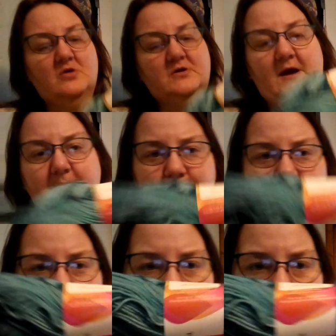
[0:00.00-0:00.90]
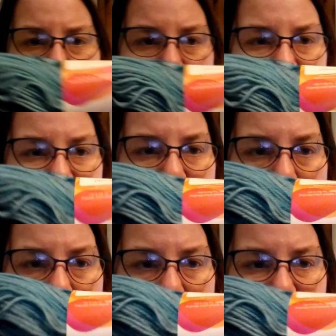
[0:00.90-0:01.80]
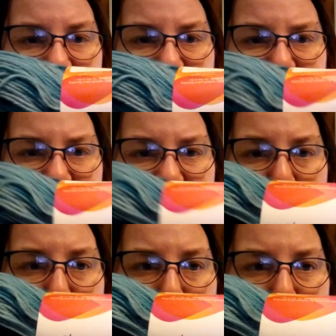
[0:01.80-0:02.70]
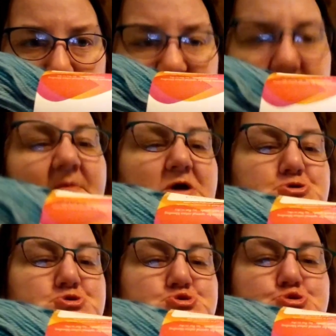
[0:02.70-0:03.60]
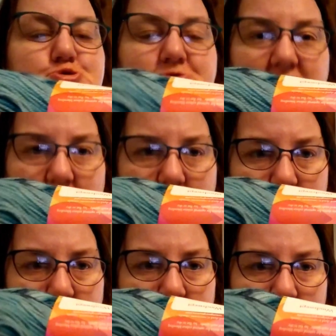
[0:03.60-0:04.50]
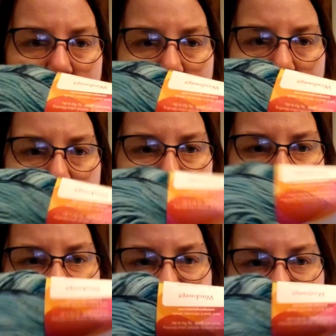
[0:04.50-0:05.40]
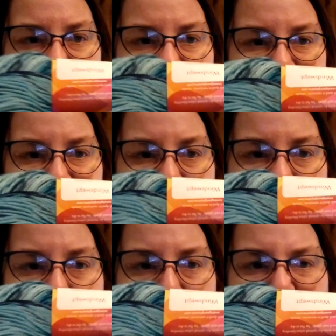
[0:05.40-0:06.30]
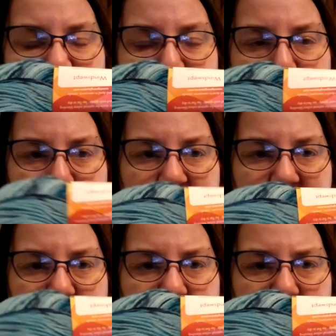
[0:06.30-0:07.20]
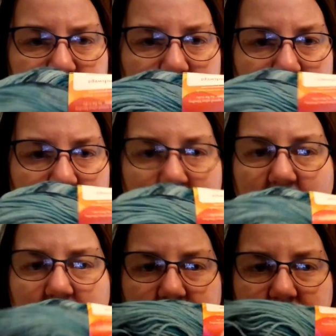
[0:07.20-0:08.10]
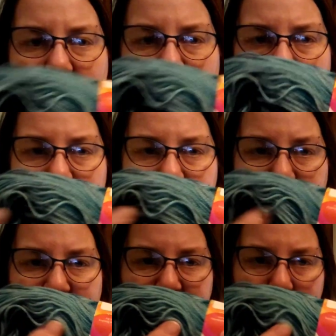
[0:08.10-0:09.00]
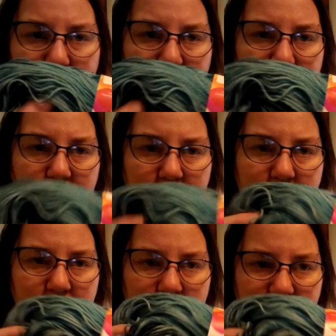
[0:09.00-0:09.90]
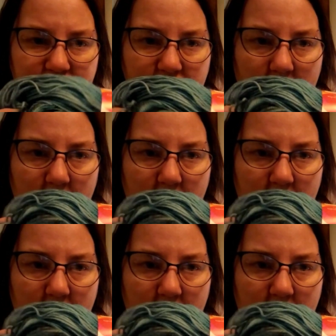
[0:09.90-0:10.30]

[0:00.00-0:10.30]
Okay, so this is pretty much true to color. You can see like it's bluey green and lighter blues.